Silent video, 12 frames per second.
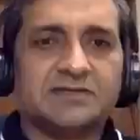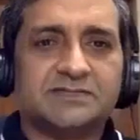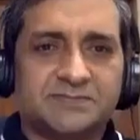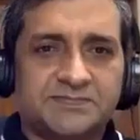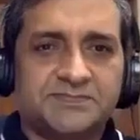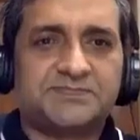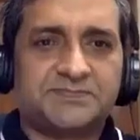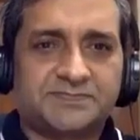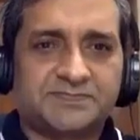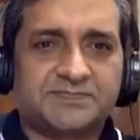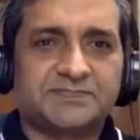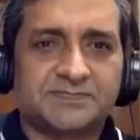Then you
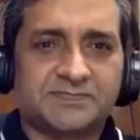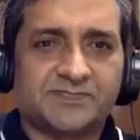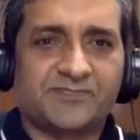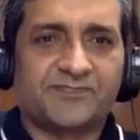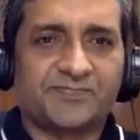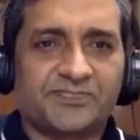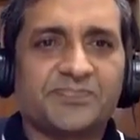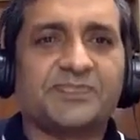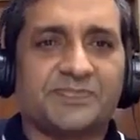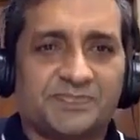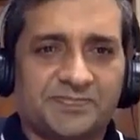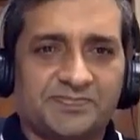design a way to
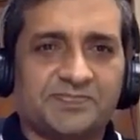do it.